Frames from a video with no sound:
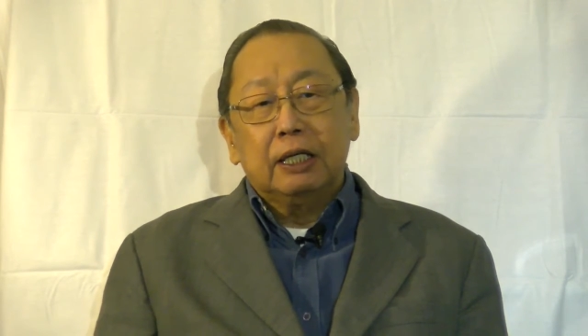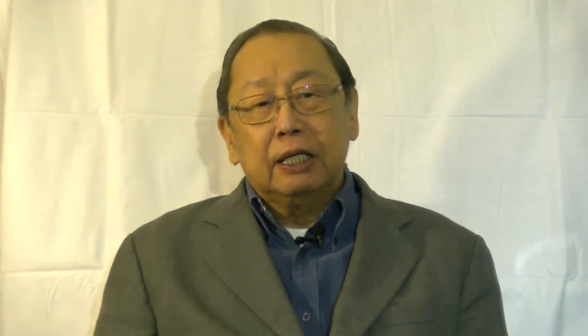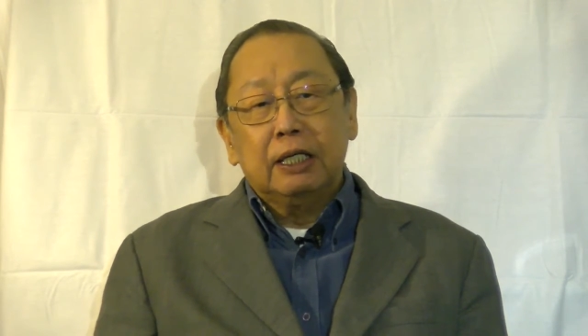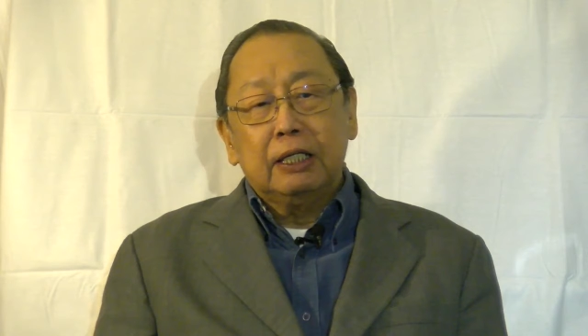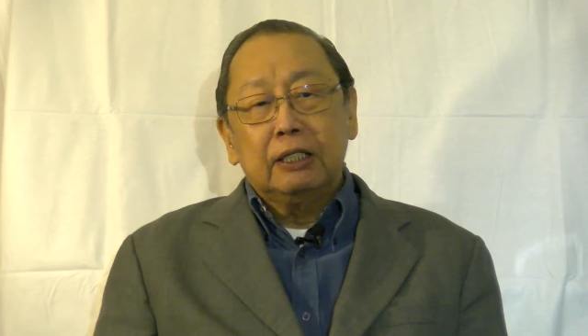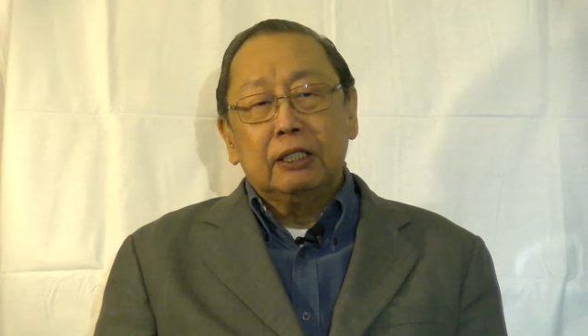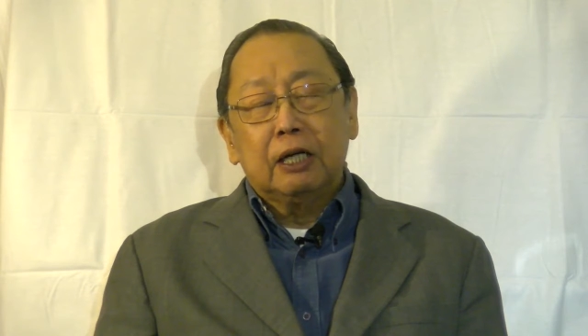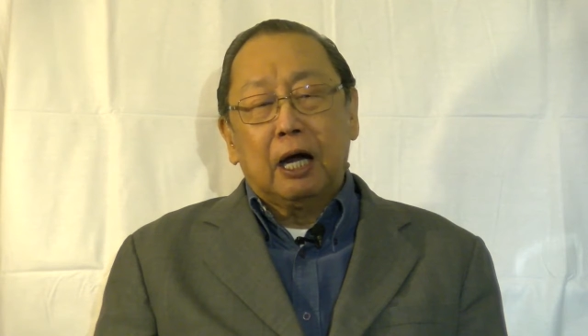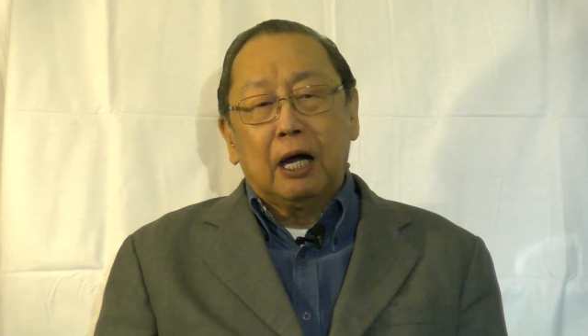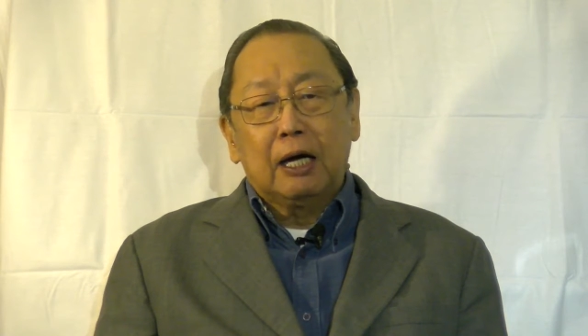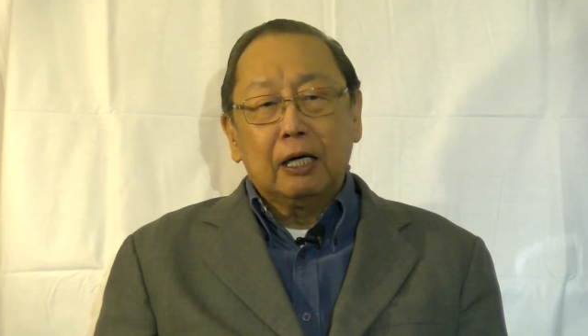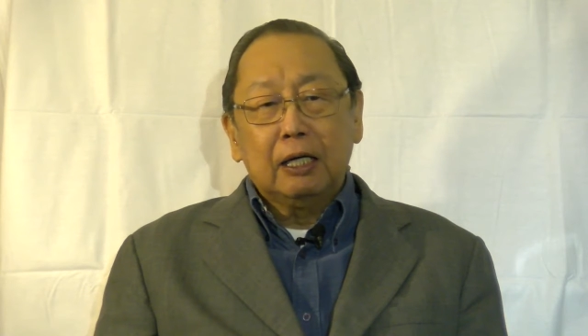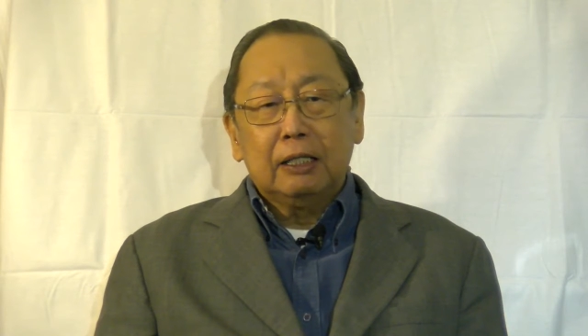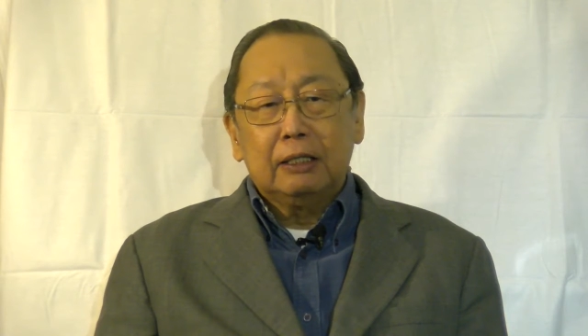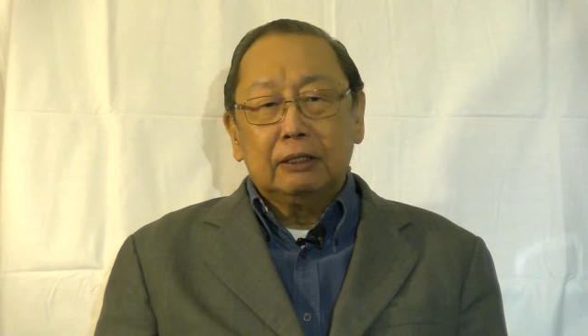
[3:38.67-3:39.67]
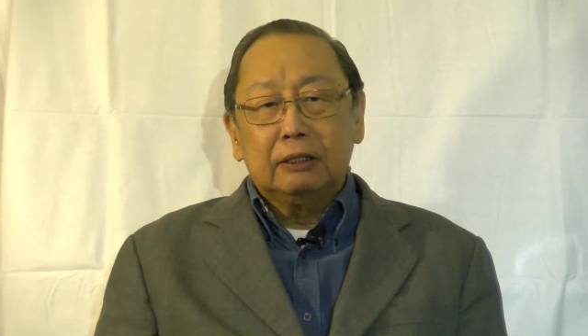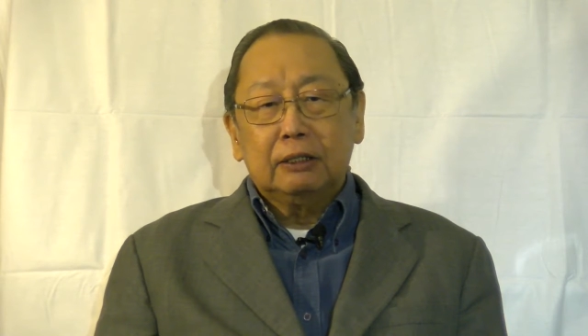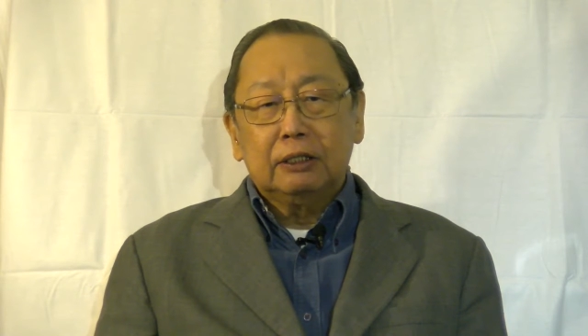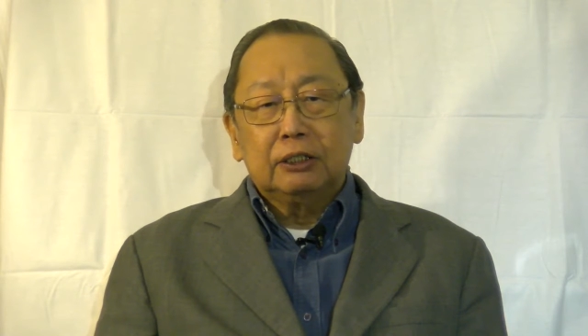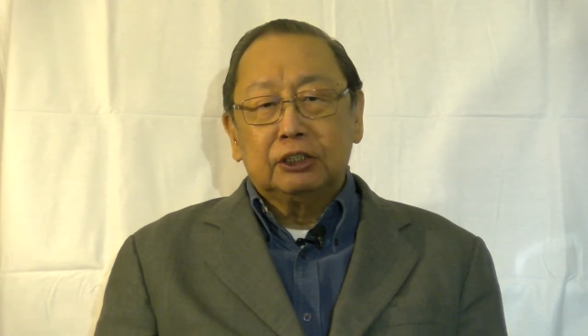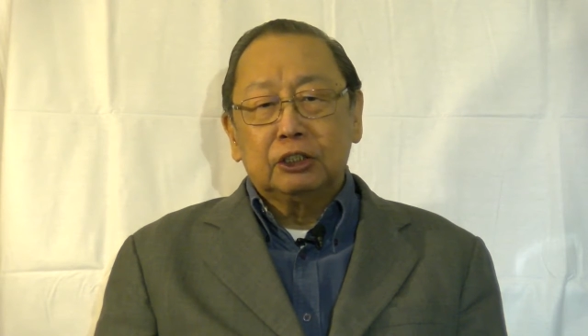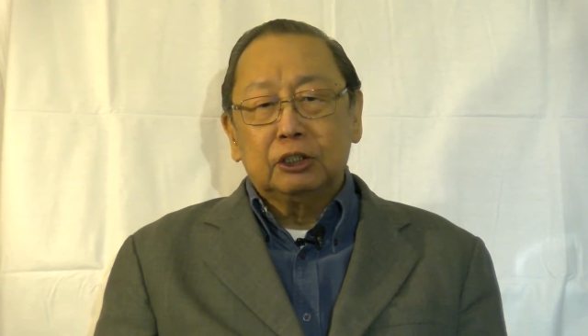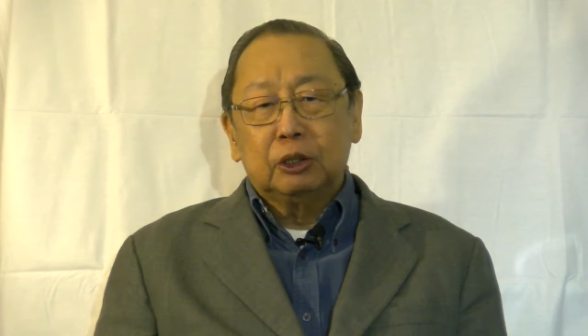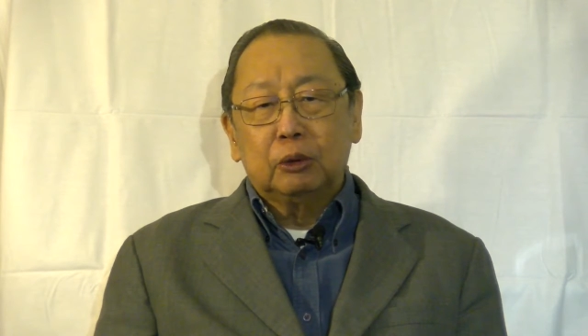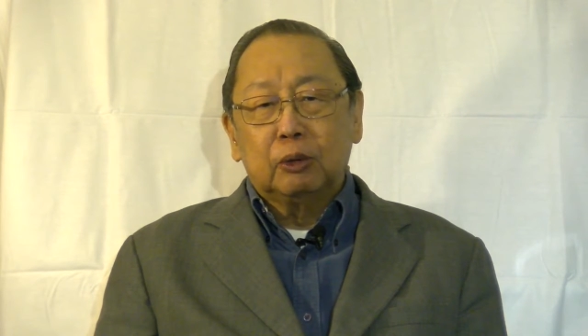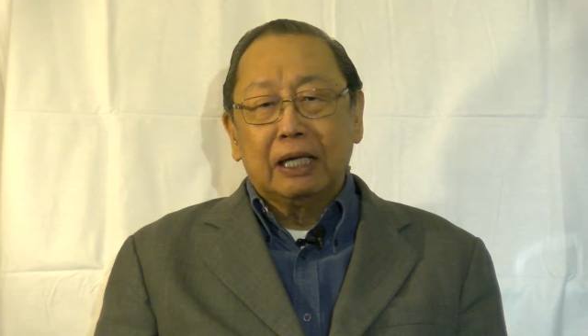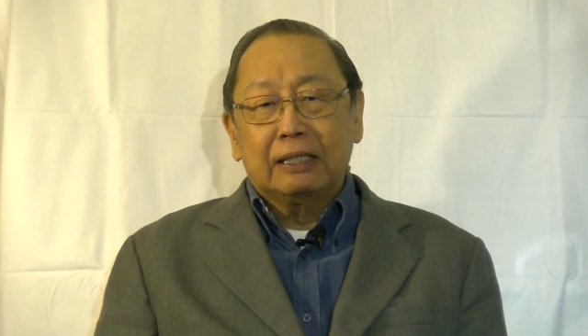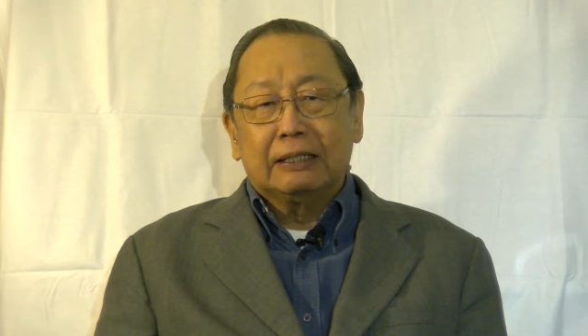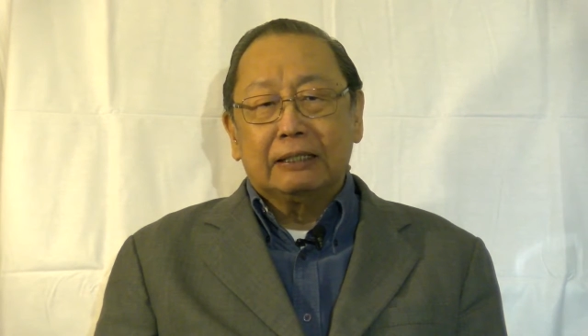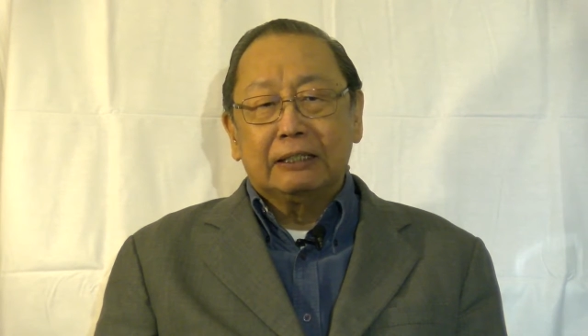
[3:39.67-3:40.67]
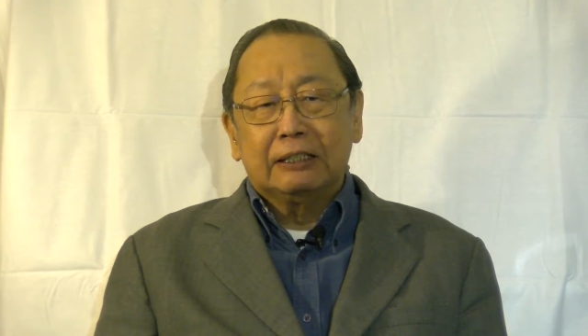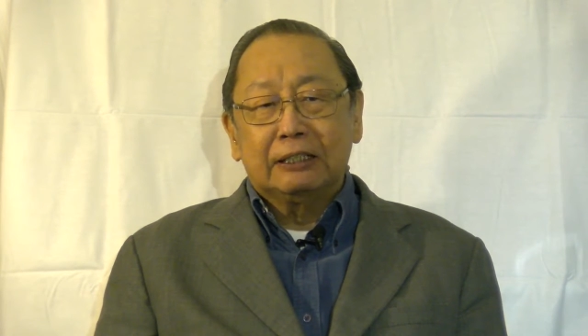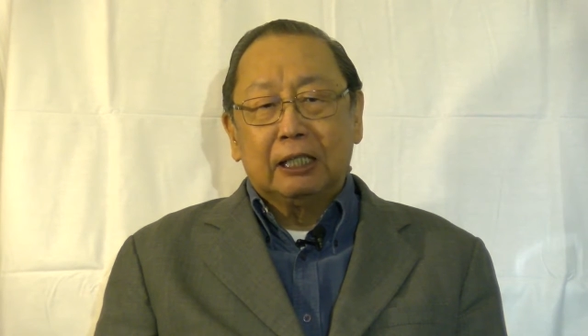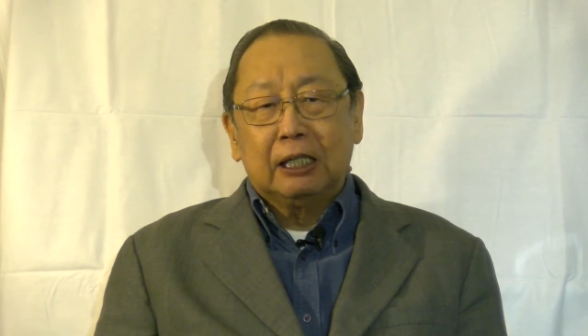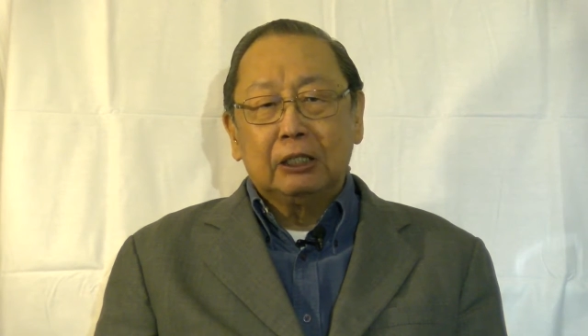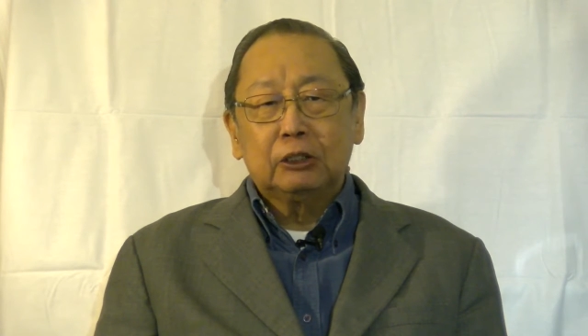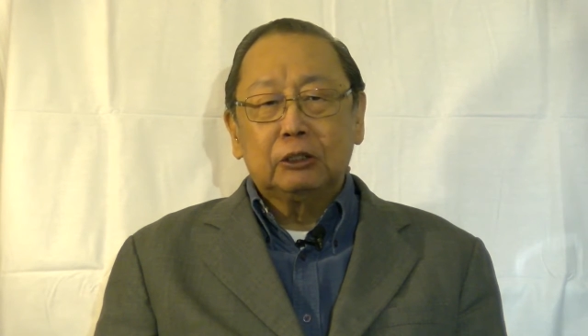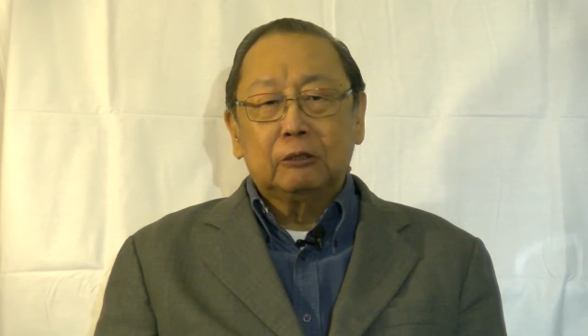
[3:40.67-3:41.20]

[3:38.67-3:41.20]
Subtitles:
in Ireland is a direct result